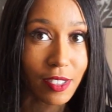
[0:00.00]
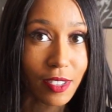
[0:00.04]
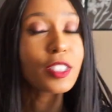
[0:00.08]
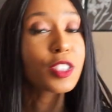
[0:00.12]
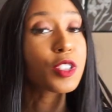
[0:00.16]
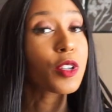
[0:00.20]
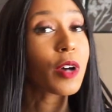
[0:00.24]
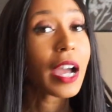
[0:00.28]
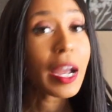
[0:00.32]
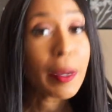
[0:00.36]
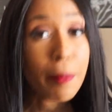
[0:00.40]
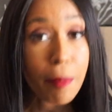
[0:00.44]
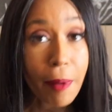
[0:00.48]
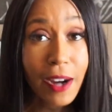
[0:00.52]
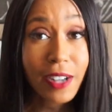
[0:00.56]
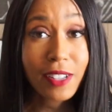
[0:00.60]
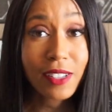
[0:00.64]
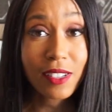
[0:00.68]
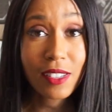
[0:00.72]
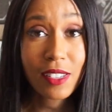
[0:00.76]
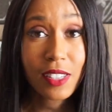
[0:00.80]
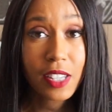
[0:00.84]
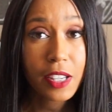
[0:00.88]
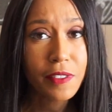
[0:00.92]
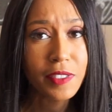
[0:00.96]
So I
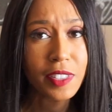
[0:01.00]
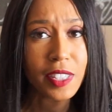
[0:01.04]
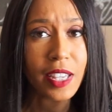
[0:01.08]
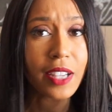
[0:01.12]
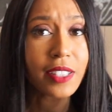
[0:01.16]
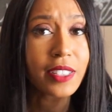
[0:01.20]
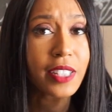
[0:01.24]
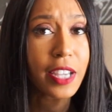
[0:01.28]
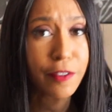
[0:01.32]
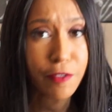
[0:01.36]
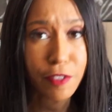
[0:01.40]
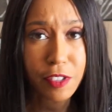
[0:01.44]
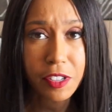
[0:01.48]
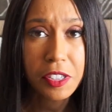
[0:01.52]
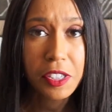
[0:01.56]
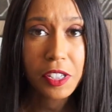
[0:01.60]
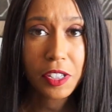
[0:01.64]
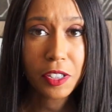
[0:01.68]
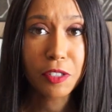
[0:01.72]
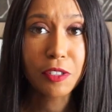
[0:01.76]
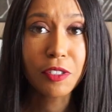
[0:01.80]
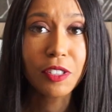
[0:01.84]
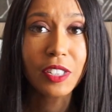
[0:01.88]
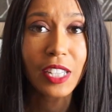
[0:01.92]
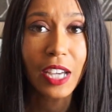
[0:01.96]
practice safe sex every
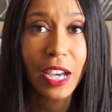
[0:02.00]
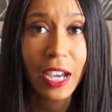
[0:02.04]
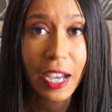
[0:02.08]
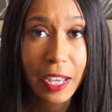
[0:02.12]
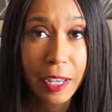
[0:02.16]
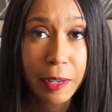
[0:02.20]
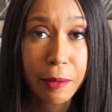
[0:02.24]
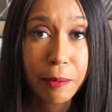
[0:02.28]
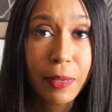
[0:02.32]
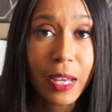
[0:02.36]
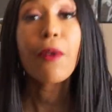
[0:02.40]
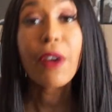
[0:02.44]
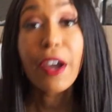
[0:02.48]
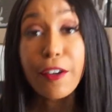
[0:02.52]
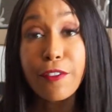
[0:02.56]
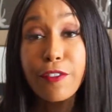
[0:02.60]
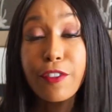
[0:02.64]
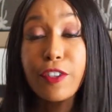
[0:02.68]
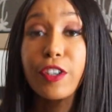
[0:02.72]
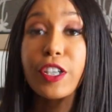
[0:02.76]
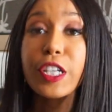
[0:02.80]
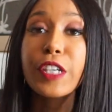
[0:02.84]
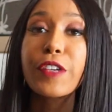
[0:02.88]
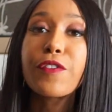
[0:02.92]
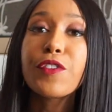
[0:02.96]
single time.
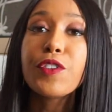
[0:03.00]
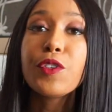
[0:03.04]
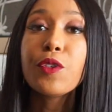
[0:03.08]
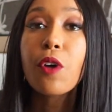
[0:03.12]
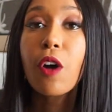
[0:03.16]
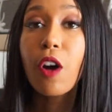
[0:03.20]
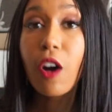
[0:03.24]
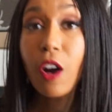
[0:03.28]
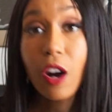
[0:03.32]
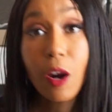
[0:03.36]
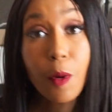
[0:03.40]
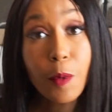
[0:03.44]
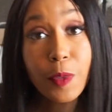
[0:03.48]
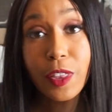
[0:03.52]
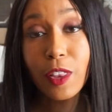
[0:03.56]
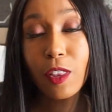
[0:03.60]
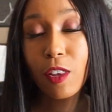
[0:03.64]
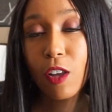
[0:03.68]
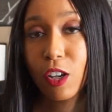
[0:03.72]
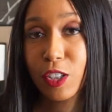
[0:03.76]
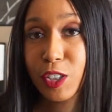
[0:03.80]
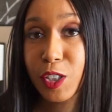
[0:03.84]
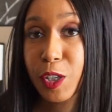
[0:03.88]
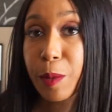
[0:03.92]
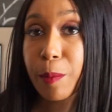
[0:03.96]
However, if you are with a
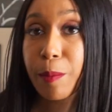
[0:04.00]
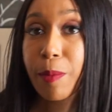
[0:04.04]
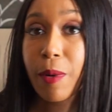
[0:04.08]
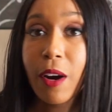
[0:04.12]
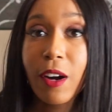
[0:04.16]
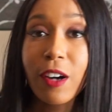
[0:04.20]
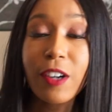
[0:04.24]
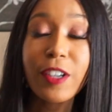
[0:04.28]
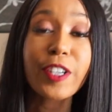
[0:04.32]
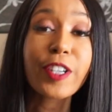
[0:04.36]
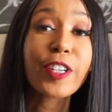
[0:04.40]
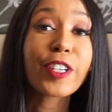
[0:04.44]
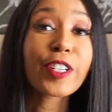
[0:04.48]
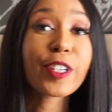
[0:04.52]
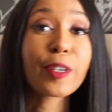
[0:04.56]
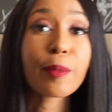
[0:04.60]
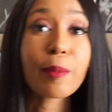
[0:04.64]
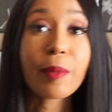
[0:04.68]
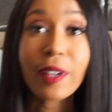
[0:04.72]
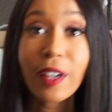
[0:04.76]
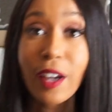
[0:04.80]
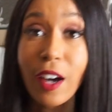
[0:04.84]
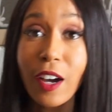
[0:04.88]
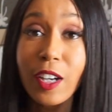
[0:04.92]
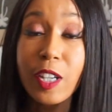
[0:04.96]
long-term partner, you're
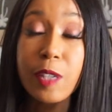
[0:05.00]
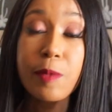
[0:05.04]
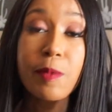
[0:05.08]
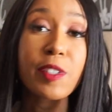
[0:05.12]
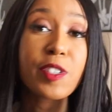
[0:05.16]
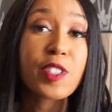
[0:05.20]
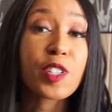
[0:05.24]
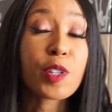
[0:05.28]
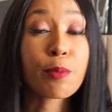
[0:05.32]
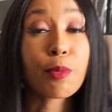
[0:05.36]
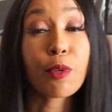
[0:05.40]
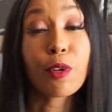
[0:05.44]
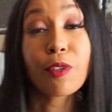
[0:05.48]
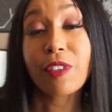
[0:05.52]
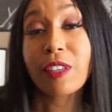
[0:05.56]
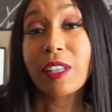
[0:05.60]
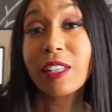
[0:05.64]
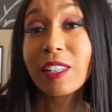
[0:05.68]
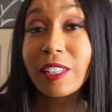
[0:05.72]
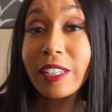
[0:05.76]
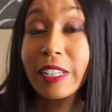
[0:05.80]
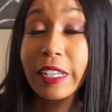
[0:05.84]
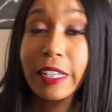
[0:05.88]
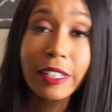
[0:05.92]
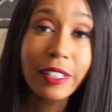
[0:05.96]
monogamous, you're both
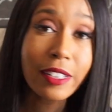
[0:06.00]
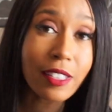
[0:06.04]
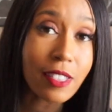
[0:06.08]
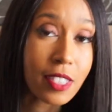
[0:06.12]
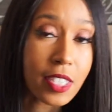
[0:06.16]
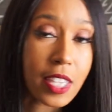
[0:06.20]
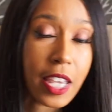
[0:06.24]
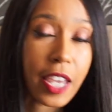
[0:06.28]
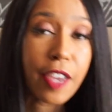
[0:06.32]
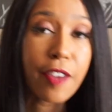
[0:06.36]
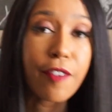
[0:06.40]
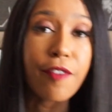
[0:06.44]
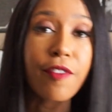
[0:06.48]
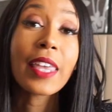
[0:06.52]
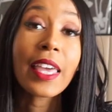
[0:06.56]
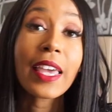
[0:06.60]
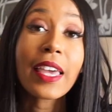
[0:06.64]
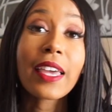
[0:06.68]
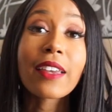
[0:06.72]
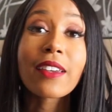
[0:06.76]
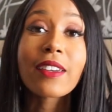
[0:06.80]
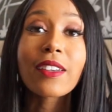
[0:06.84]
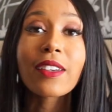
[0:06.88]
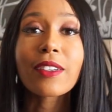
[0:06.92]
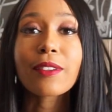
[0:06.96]
clean and safe,
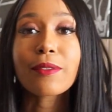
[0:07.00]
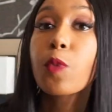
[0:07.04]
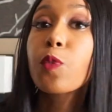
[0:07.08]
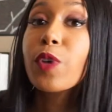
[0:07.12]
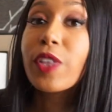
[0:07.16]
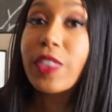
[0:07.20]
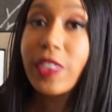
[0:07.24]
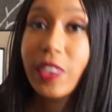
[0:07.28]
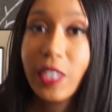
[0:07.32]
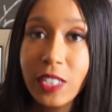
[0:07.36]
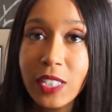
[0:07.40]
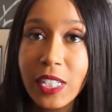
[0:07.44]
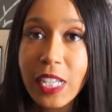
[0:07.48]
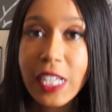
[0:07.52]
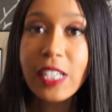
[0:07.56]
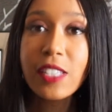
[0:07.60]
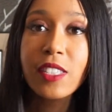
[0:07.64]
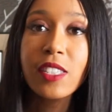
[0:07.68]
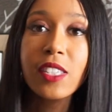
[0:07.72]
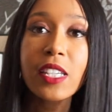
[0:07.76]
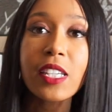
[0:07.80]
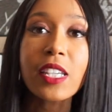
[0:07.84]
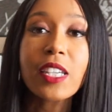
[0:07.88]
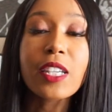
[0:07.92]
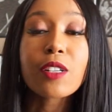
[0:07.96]
then with the
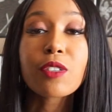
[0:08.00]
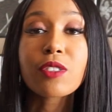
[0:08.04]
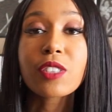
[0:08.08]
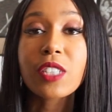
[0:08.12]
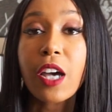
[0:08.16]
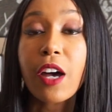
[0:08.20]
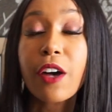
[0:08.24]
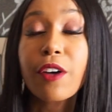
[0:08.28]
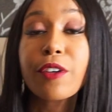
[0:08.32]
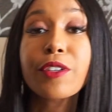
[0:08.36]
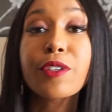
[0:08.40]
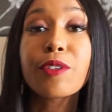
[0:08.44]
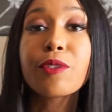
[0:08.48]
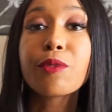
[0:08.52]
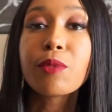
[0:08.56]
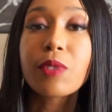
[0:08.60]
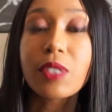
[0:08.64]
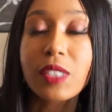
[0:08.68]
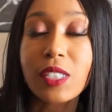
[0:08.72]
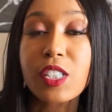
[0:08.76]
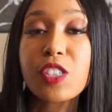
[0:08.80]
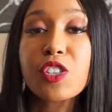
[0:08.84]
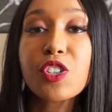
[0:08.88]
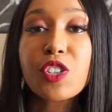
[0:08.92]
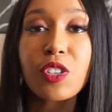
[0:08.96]
Daysy, it'll tell you
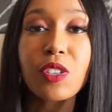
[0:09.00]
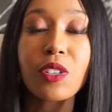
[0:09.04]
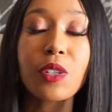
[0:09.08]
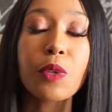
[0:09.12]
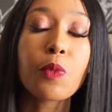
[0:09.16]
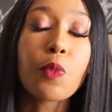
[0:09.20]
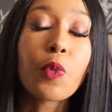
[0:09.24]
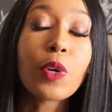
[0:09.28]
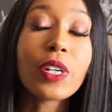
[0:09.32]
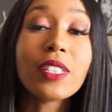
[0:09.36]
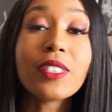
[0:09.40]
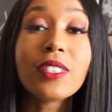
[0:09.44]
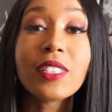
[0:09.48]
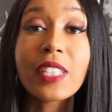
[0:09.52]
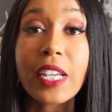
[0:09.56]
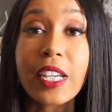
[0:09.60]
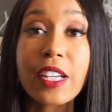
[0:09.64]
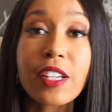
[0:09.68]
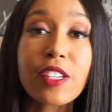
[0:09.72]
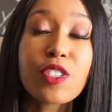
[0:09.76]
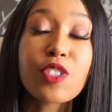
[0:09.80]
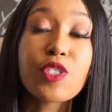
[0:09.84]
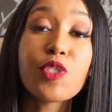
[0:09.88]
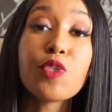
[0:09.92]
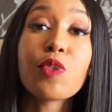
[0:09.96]
essentially what
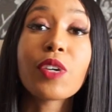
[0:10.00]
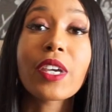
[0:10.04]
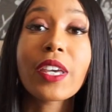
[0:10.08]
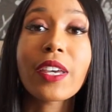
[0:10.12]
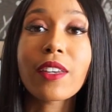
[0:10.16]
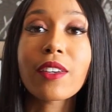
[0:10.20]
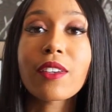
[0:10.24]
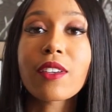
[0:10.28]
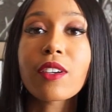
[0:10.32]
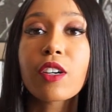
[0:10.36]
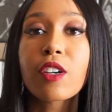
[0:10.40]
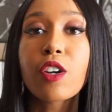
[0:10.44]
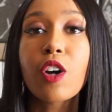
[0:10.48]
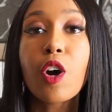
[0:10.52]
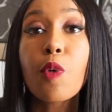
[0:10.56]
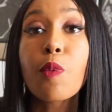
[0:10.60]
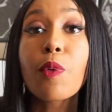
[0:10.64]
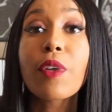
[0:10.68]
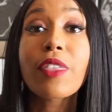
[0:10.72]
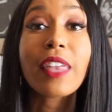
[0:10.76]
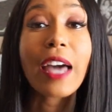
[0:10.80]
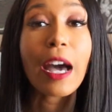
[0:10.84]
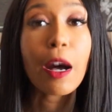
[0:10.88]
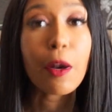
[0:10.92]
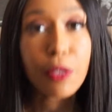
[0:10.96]
days you can go
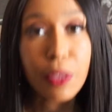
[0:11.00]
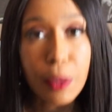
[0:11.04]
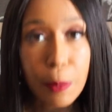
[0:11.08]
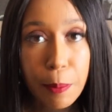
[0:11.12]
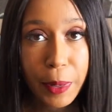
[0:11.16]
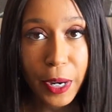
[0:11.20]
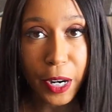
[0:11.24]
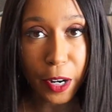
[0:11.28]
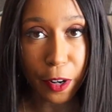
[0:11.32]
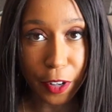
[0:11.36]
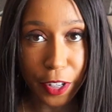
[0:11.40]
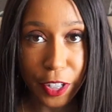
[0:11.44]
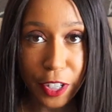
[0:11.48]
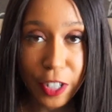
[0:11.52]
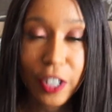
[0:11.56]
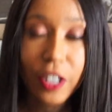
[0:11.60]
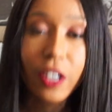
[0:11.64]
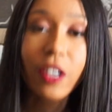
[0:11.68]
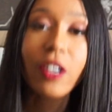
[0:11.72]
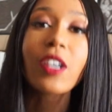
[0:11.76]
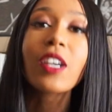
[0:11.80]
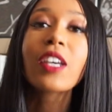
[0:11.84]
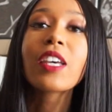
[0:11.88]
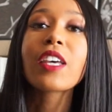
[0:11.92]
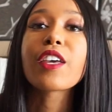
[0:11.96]
without the
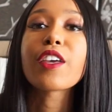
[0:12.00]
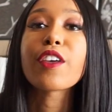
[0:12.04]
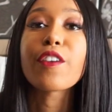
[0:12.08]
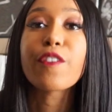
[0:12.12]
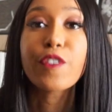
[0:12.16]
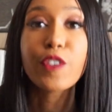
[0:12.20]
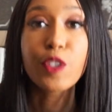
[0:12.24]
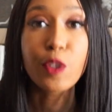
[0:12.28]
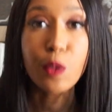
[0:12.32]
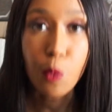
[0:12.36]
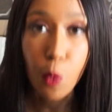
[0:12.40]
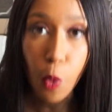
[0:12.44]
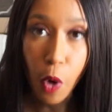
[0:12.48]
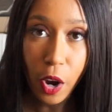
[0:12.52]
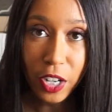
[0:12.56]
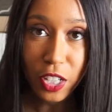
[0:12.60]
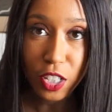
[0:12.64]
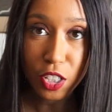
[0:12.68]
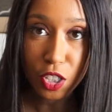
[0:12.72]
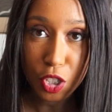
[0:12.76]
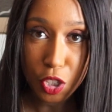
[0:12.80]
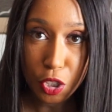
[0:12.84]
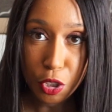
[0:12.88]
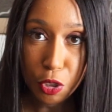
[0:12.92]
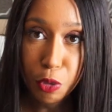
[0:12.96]
barrier if you
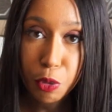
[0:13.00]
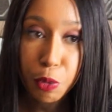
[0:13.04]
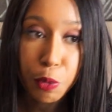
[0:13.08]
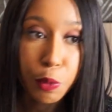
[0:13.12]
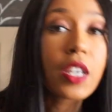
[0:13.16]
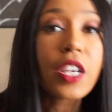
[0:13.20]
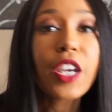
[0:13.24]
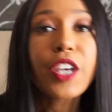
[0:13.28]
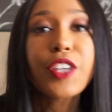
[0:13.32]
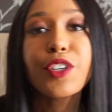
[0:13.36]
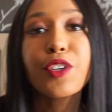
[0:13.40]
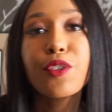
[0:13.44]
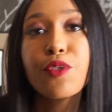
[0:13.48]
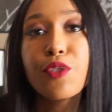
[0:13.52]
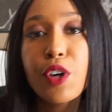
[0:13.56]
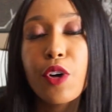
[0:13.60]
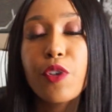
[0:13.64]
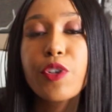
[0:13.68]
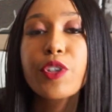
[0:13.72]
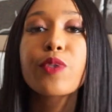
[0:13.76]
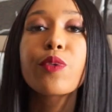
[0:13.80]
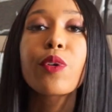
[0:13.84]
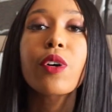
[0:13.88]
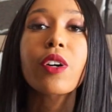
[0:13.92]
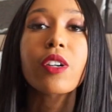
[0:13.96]
wanted to, and you know
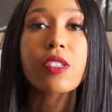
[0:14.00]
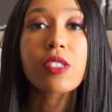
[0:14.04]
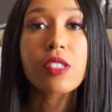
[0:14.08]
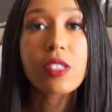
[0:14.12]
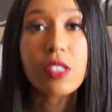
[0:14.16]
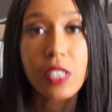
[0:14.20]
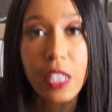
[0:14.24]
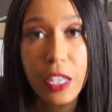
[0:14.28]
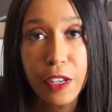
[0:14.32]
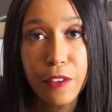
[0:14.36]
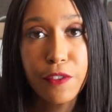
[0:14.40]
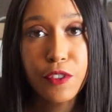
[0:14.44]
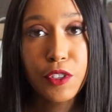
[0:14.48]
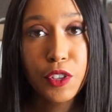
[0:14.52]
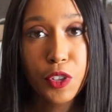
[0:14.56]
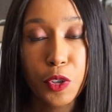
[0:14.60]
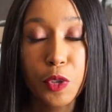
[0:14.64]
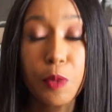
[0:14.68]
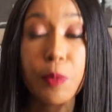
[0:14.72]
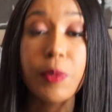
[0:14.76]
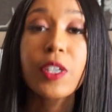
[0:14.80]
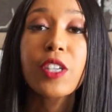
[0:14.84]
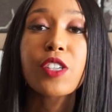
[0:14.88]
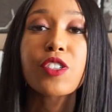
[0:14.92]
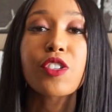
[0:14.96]
you are safe to
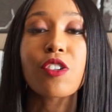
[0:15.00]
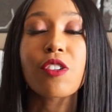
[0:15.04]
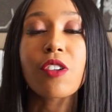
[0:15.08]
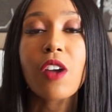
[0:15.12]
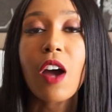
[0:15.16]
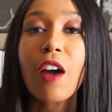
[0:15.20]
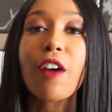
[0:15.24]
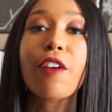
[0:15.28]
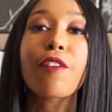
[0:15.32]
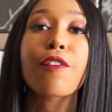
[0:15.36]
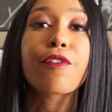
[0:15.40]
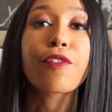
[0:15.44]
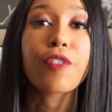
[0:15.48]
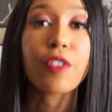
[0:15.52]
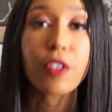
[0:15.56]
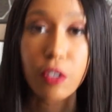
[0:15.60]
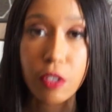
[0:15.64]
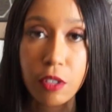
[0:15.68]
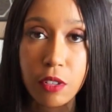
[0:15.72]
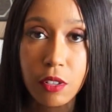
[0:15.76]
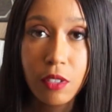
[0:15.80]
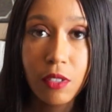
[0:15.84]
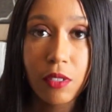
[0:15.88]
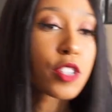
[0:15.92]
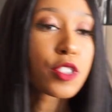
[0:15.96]
because you're not
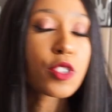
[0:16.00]
fertile.